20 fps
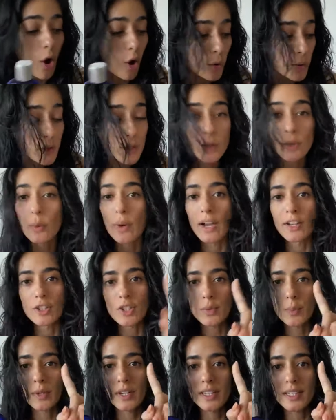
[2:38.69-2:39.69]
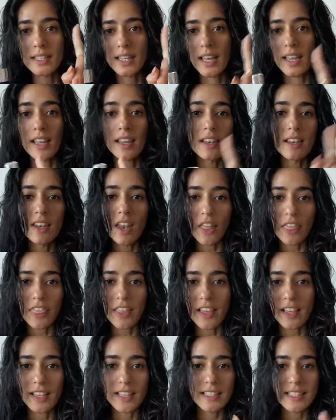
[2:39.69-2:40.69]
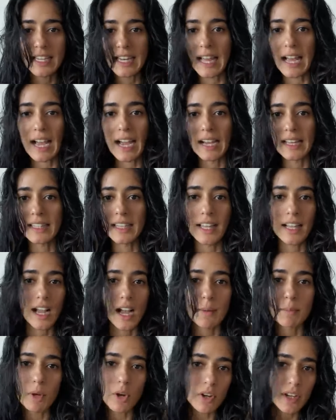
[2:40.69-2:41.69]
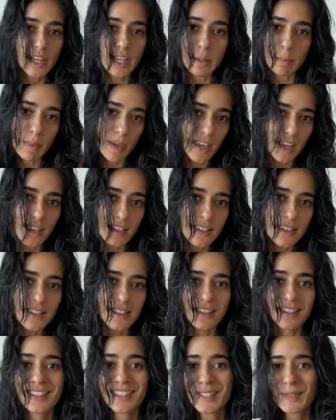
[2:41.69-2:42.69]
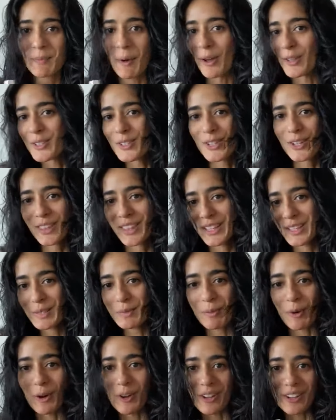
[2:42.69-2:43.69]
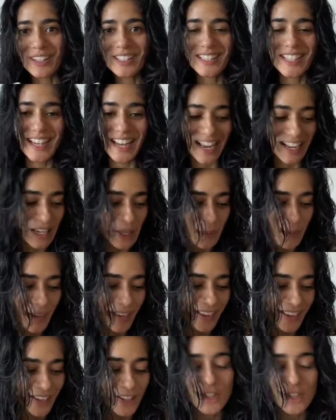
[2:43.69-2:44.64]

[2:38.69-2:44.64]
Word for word: Also, I just want to say nothing is an ad. Like, I'm not getting paid to sponsor these products in any way.